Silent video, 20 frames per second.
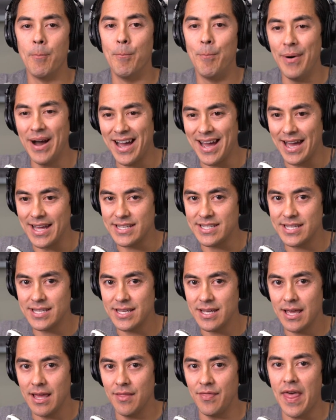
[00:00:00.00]
but
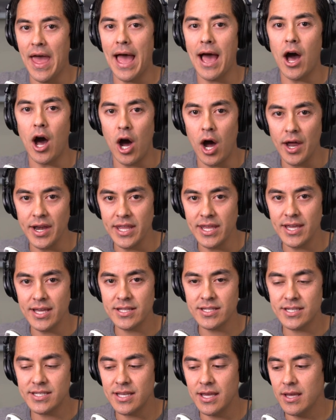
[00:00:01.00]
that
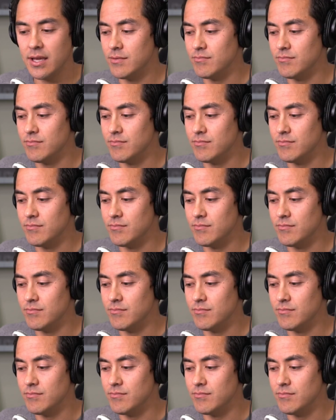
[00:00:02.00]
audience